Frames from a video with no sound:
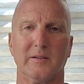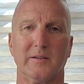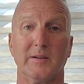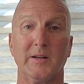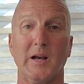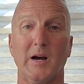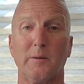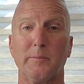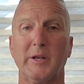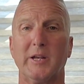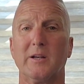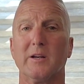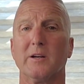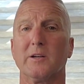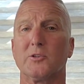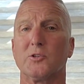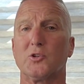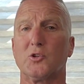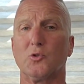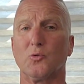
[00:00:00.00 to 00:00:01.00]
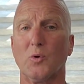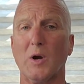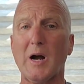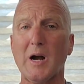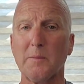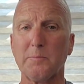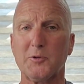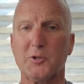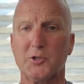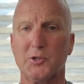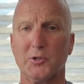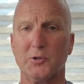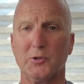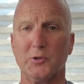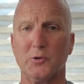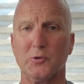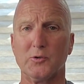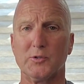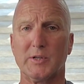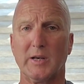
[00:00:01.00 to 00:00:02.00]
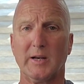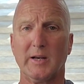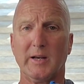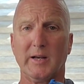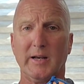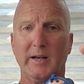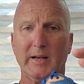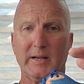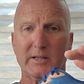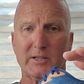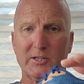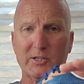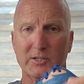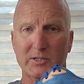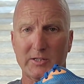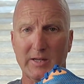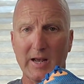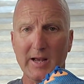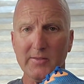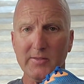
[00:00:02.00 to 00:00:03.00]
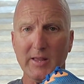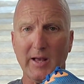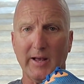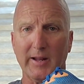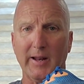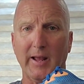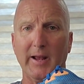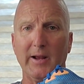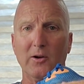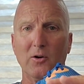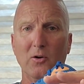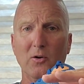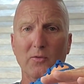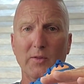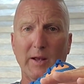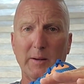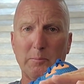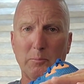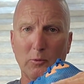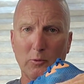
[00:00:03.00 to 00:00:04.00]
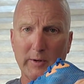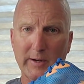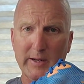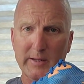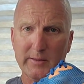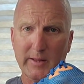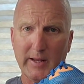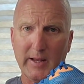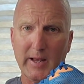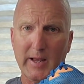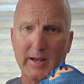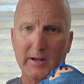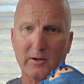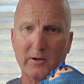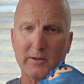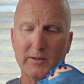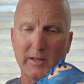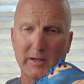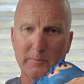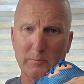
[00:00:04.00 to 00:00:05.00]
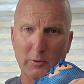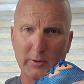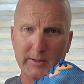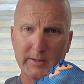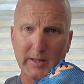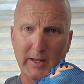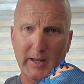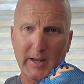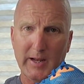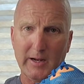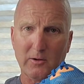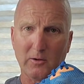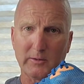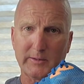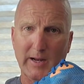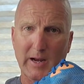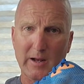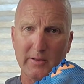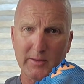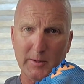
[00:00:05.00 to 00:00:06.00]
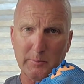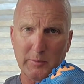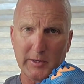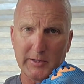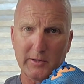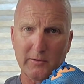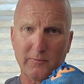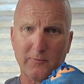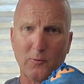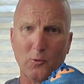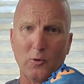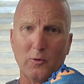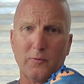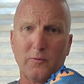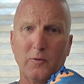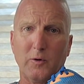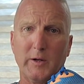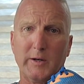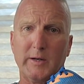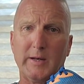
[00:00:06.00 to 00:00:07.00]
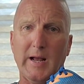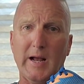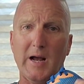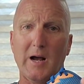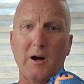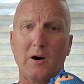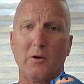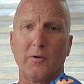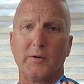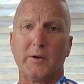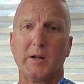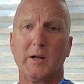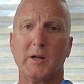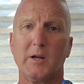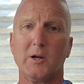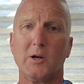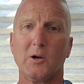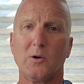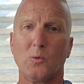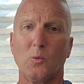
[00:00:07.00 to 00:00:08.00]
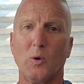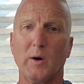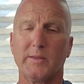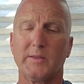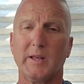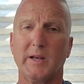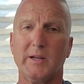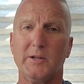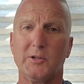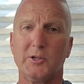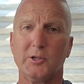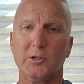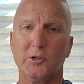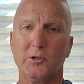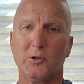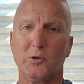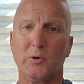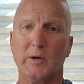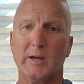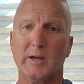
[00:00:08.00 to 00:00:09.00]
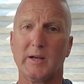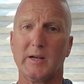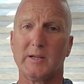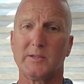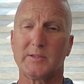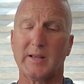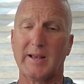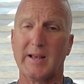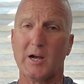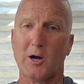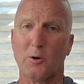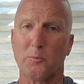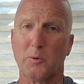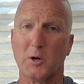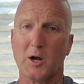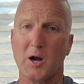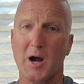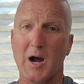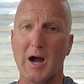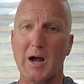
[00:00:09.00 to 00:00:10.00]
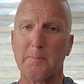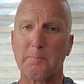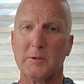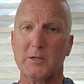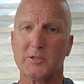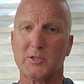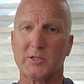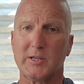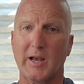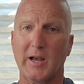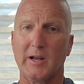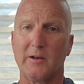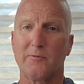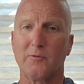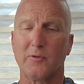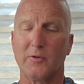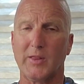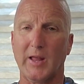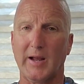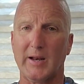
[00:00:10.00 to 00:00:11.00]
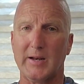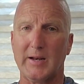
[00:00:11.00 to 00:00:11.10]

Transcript: Now, because drop shoes extend that angle, they bring the ankle down, they bring the forefoot down. What they do is they help compensate for that